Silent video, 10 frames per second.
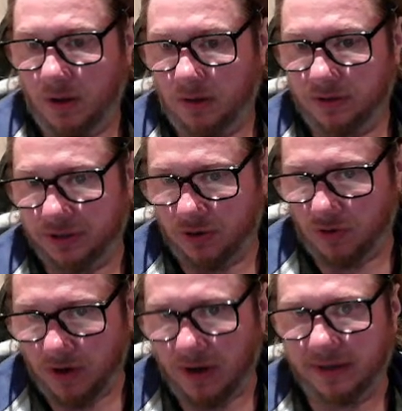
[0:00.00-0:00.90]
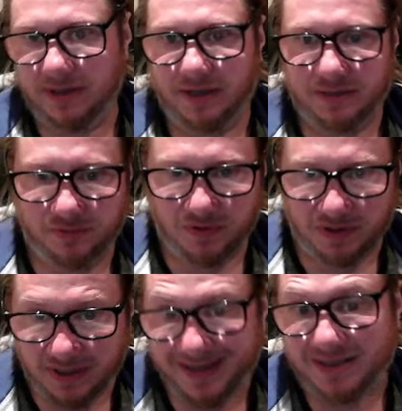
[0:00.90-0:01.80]
So knight takes, rook
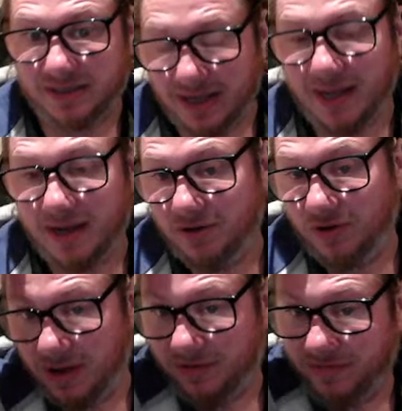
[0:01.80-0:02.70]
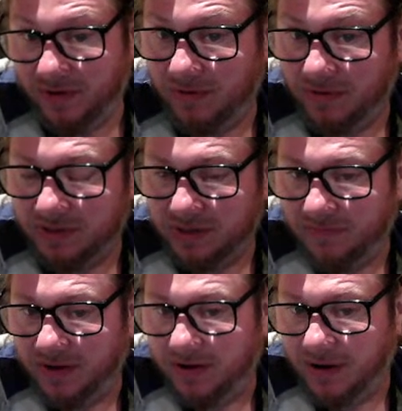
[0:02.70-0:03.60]
takes, and you got to figure out
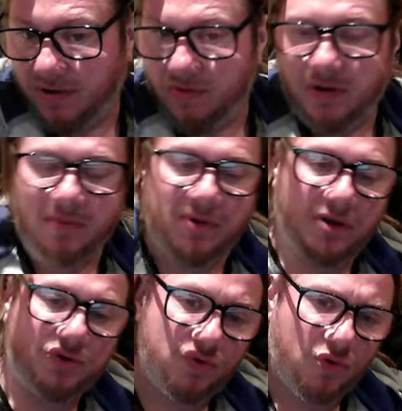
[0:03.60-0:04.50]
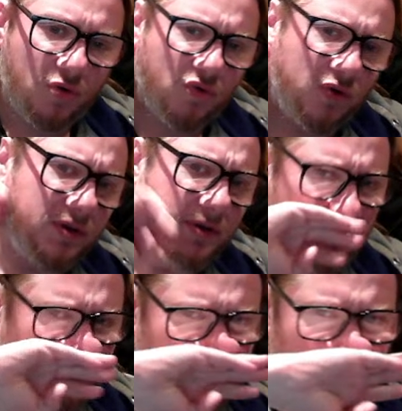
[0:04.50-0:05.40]
something now. I'm not sure queen
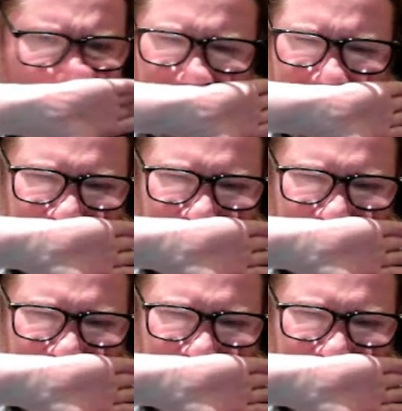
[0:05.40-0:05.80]
d4.